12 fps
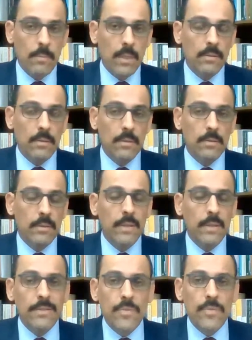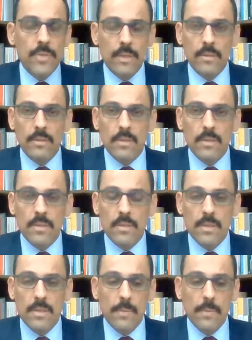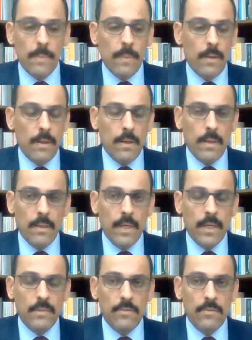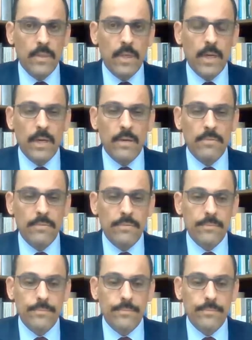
But the net result is that we have